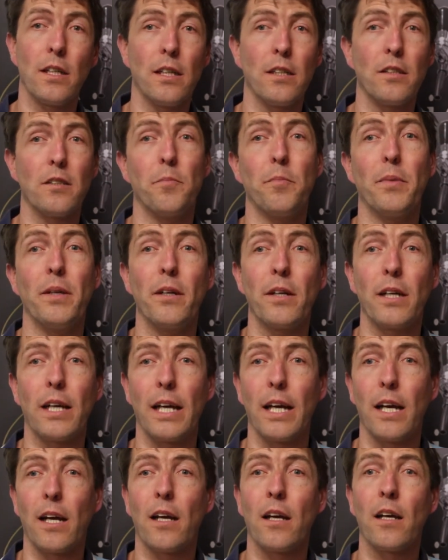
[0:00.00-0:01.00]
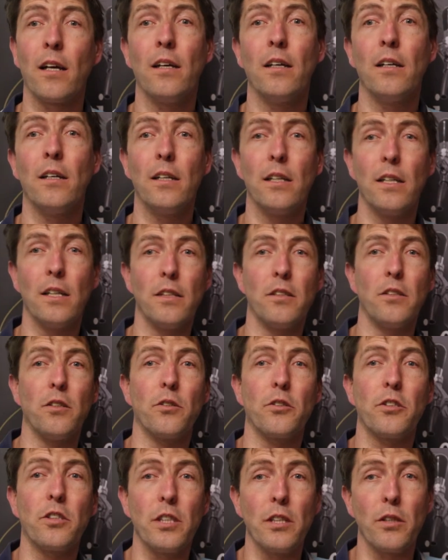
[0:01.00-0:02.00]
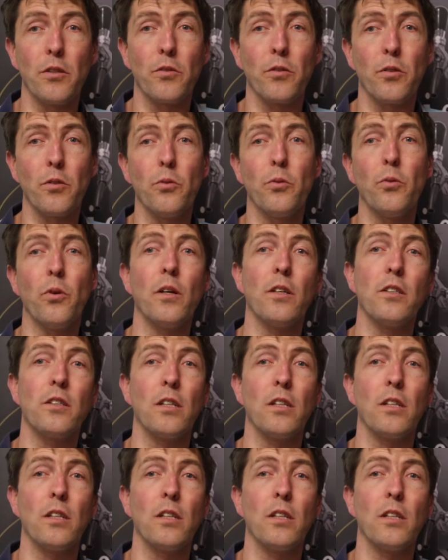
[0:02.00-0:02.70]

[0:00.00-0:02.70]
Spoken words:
It's a beer keg, it's your CO2